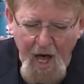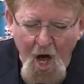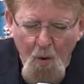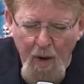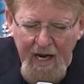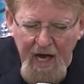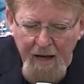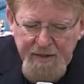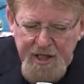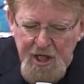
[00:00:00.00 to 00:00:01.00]
When it
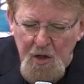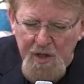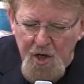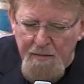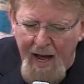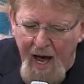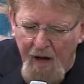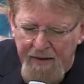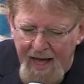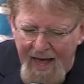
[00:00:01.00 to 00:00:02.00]
comes to you and your
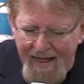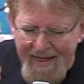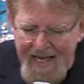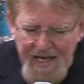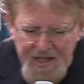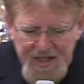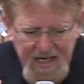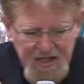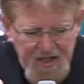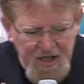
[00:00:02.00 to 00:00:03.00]
mouth, this
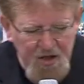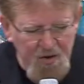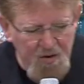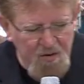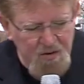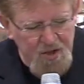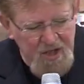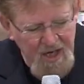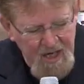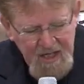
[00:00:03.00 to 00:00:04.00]
is the news
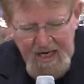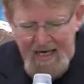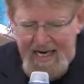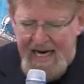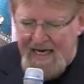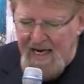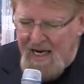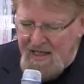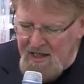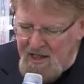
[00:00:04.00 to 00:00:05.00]
you need
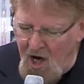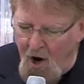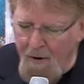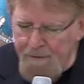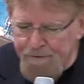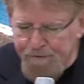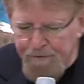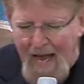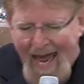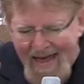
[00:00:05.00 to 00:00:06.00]
to know.
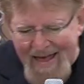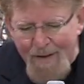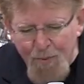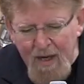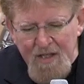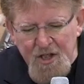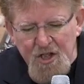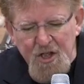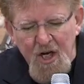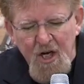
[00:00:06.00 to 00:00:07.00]
And that brings us
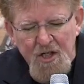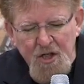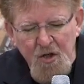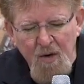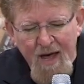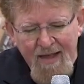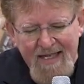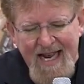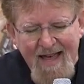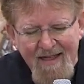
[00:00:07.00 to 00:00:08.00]
to the
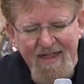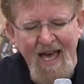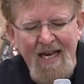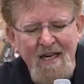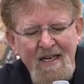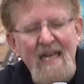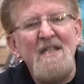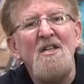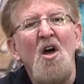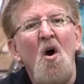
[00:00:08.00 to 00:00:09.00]
tenth thing you need to
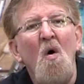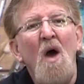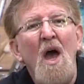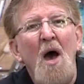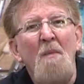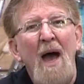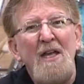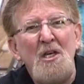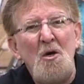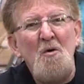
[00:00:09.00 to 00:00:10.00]
know about
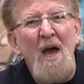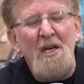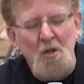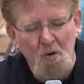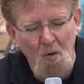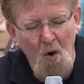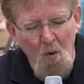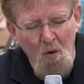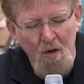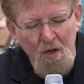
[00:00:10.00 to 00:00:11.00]
you and your
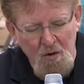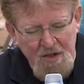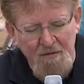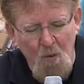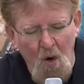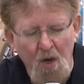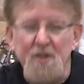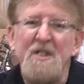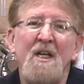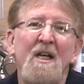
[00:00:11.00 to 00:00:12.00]
use of words.
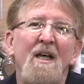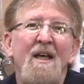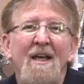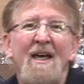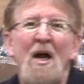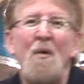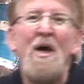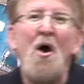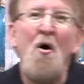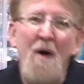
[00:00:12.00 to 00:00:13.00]
Here we
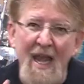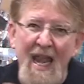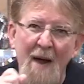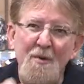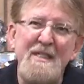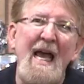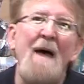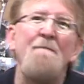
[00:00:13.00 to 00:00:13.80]
go. Number 10.